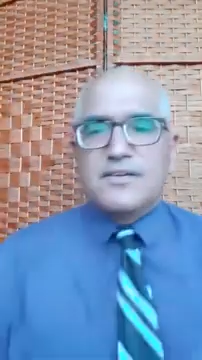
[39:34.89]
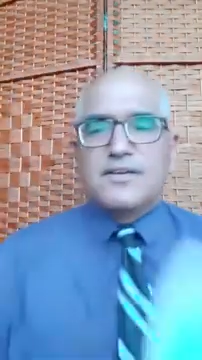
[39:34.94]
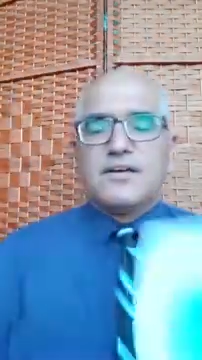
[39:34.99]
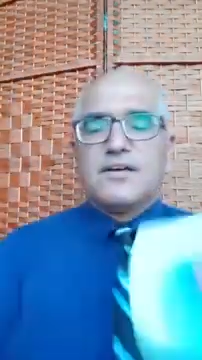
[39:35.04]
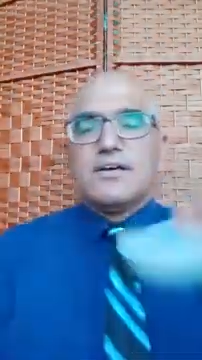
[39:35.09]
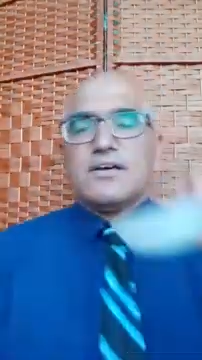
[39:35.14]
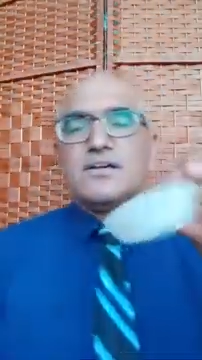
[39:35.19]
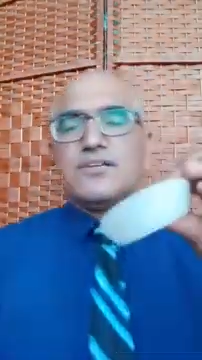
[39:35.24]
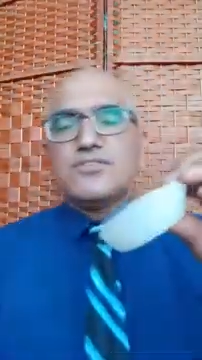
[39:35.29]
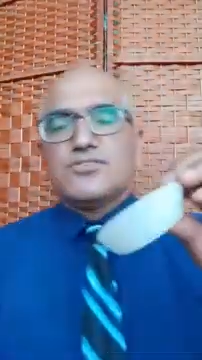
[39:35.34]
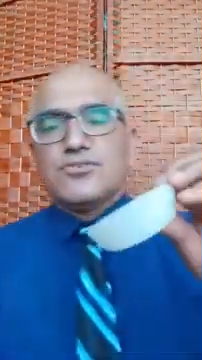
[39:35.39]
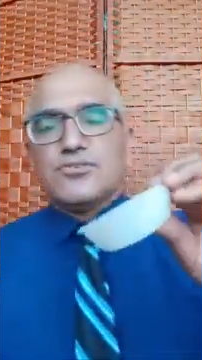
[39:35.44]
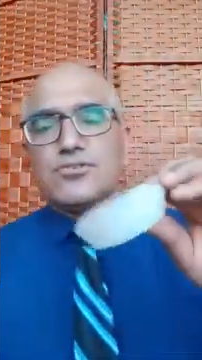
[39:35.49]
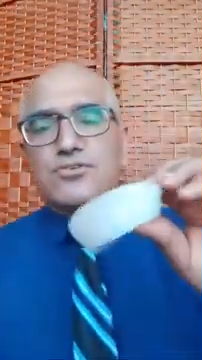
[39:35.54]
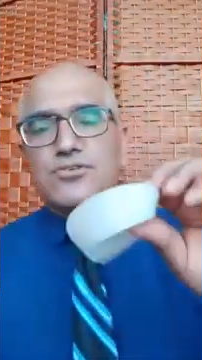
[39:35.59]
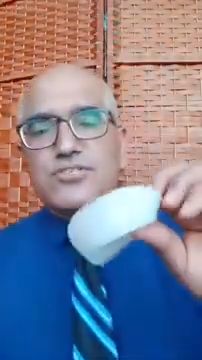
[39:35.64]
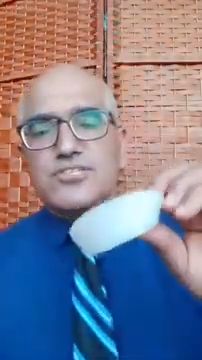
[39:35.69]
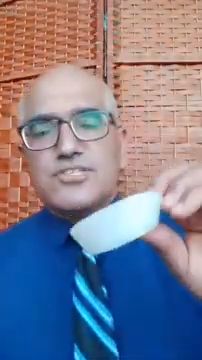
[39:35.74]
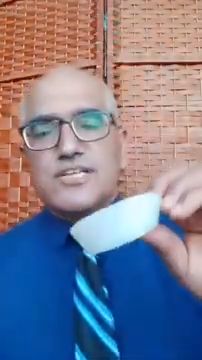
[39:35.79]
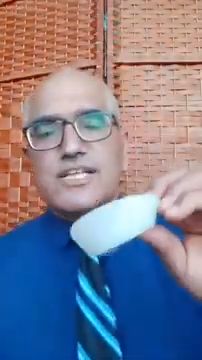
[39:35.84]
So
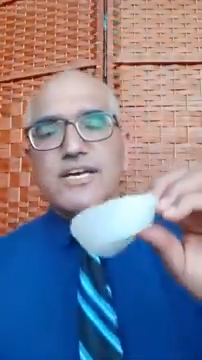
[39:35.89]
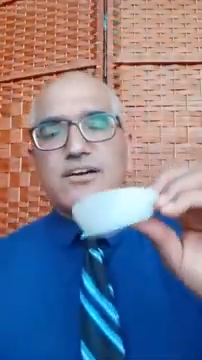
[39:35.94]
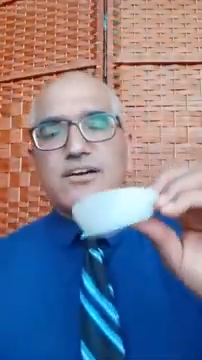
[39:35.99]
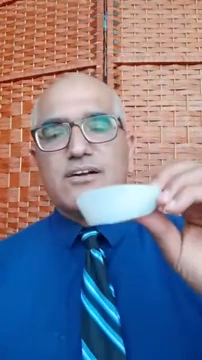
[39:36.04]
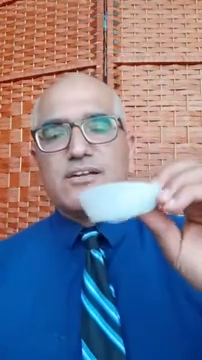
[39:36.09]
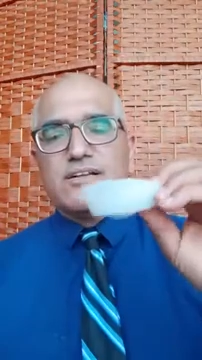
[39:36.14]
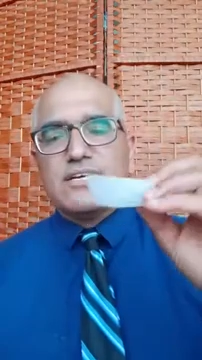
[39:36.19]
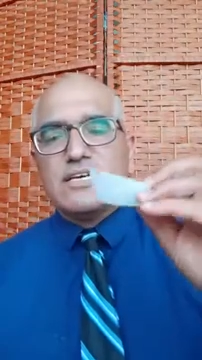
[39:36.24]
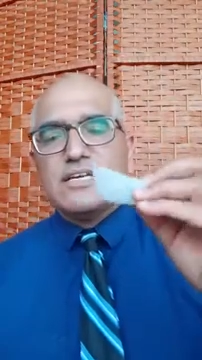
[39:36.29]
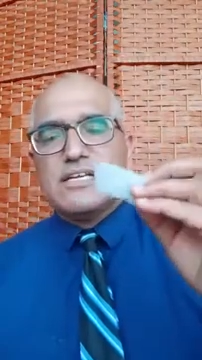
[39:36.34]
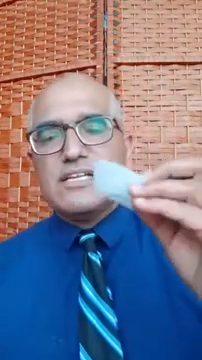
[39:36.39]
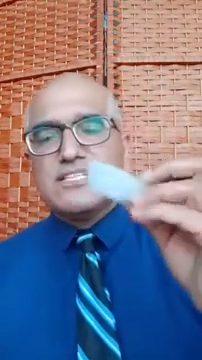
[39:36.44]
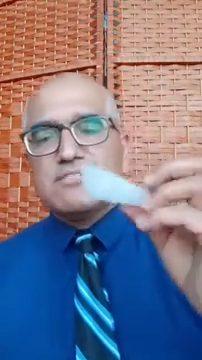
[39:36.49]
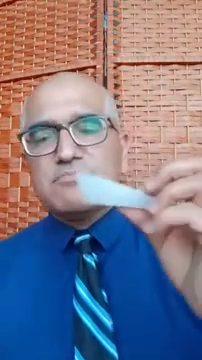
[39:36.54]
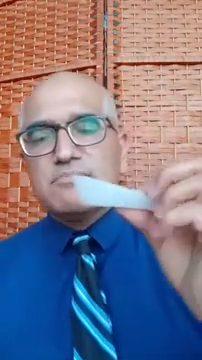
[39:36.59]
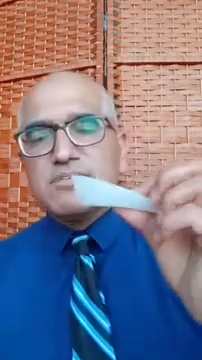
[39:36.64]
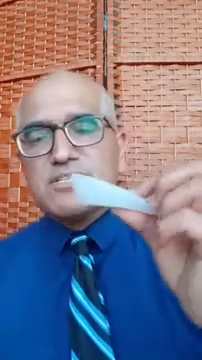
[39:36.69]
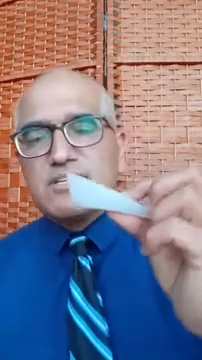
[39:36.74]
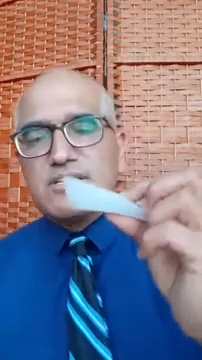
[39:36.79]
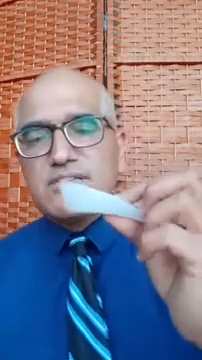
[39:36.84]
silicone heel is
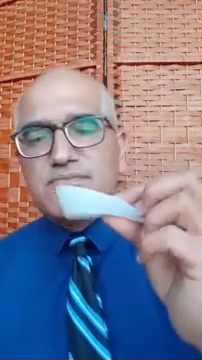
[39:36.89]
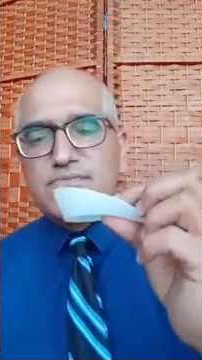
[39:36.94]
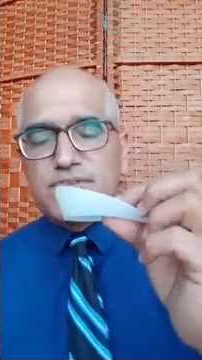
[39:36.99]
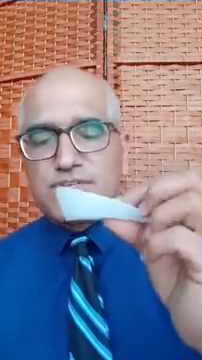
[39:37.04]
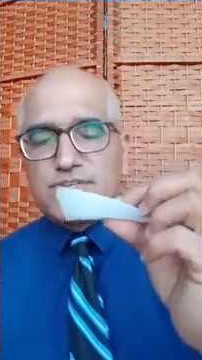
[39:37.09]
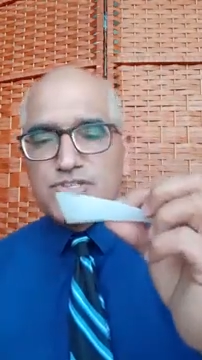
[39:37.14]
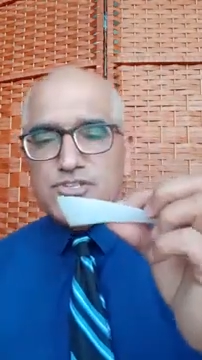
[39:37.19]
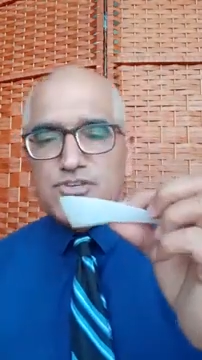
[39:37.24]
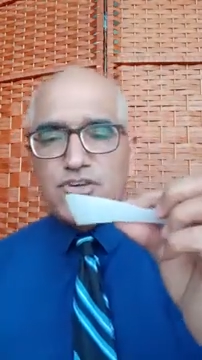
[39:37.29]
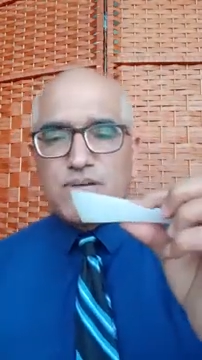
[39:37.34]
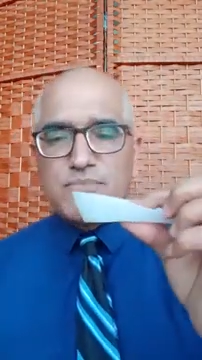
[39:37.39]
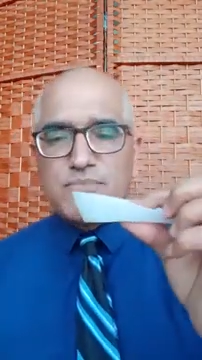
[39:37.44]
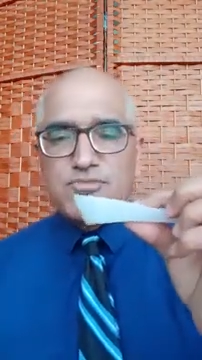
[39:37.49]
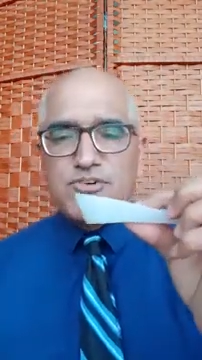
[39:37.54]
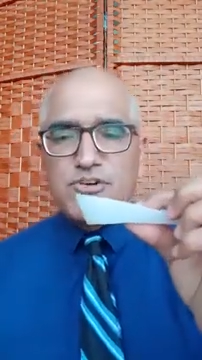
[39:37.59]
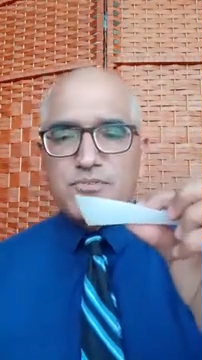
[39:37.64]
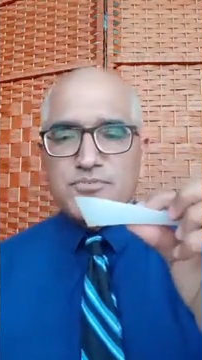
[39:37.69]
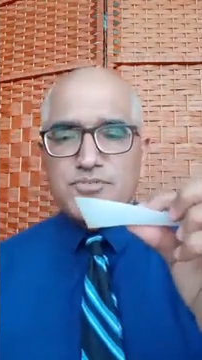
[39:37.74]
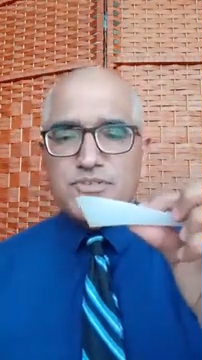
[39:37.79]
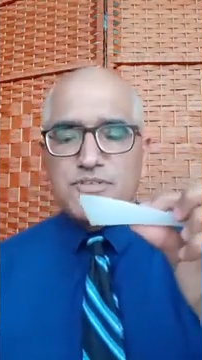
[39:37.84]
basically for shock
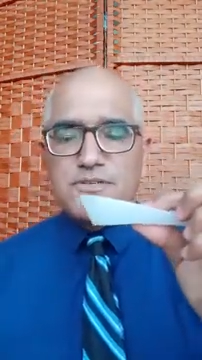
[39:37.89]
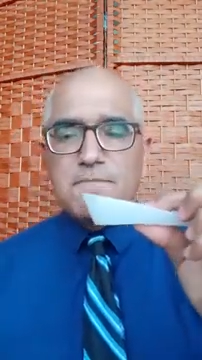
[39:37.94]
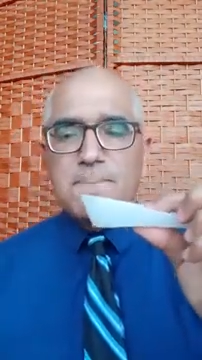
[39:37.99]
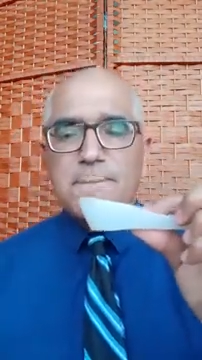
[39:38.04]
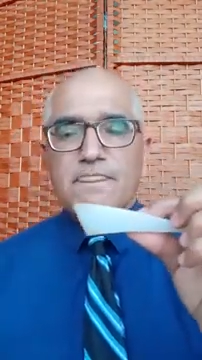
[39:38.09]
absorption.